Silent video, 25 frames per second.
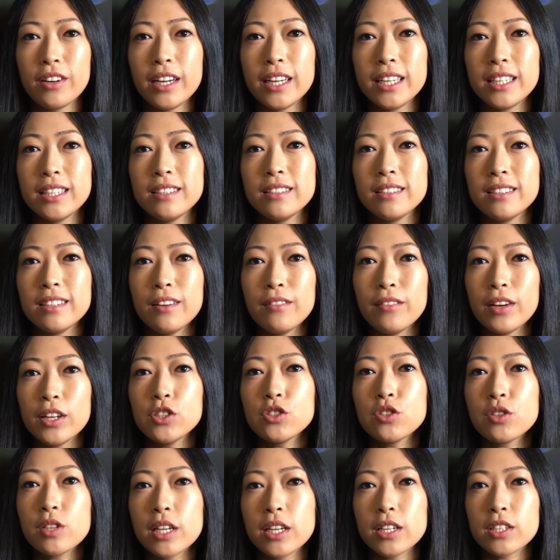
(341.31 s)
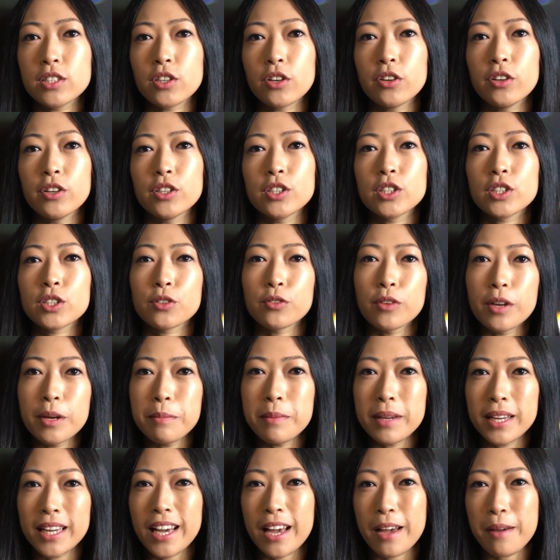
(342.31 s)
and eventually it started
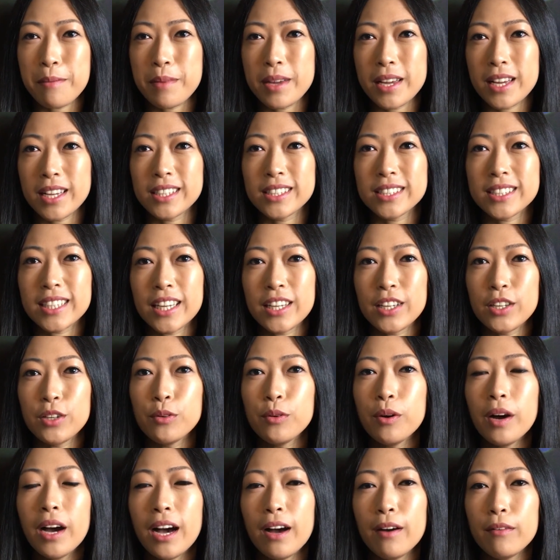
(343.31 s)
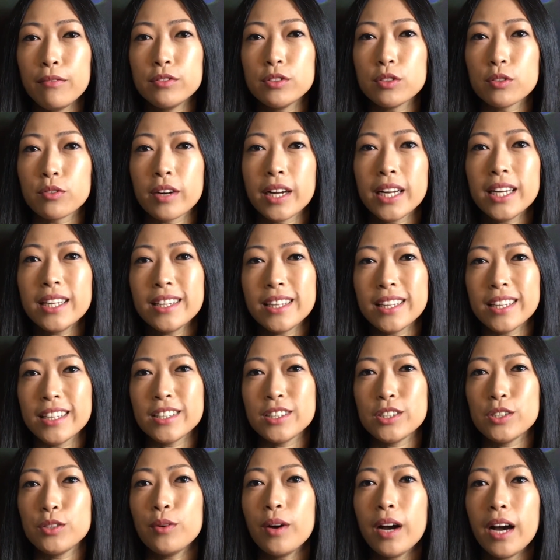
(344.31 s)
screaming at me and saying, you have to write
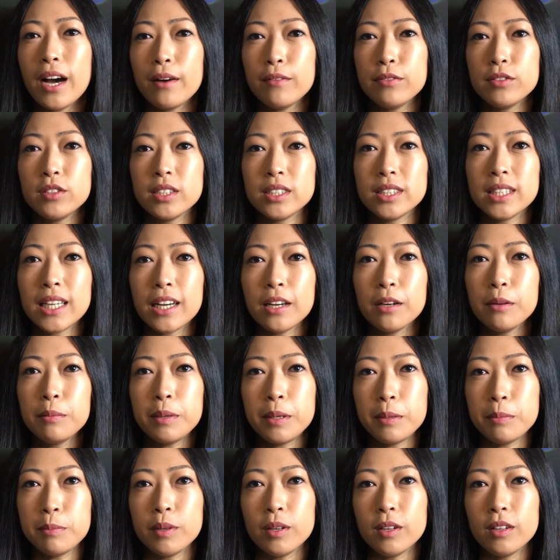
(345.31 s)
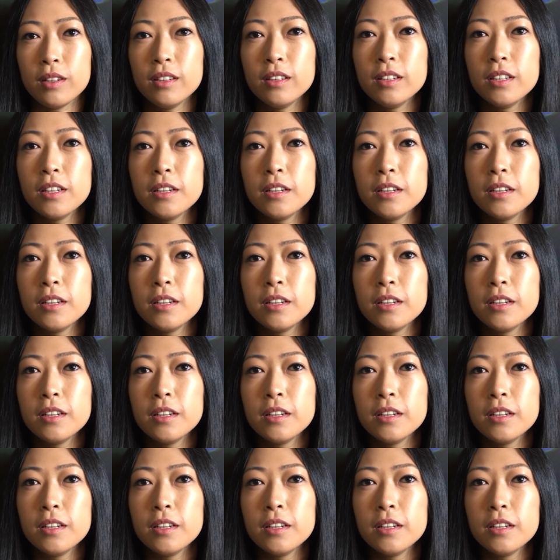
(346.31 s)
this, you have to tell people